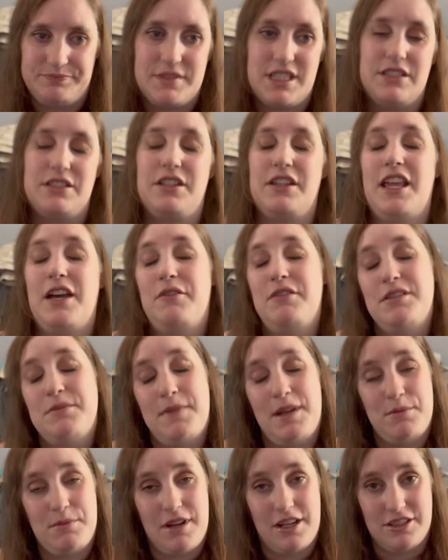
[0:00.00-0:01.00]
So that was
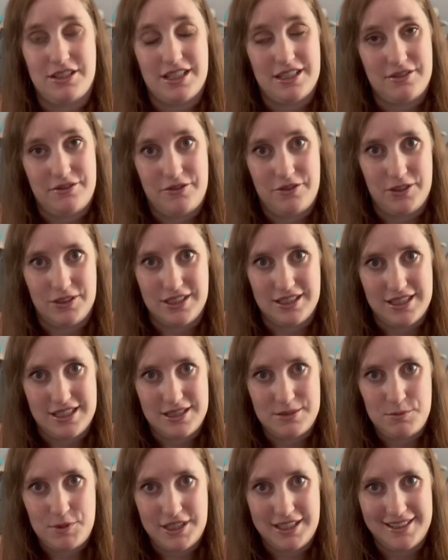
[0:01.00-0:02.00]
my project for
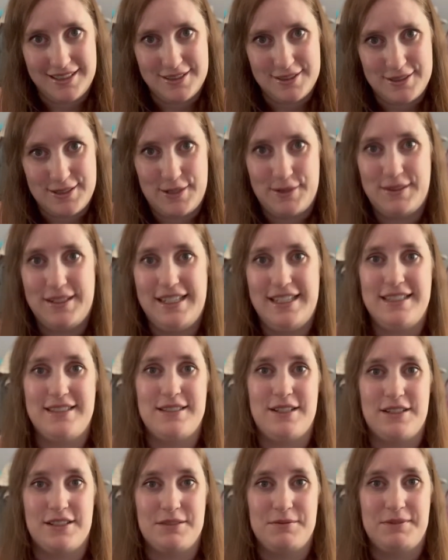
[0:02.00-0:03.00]
this morning. So it's
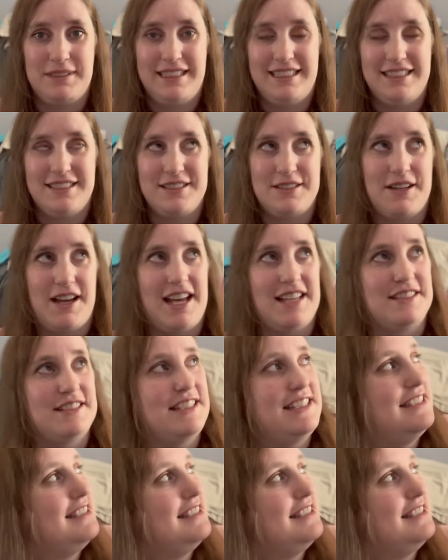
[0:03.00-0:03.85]
all completed. So as you can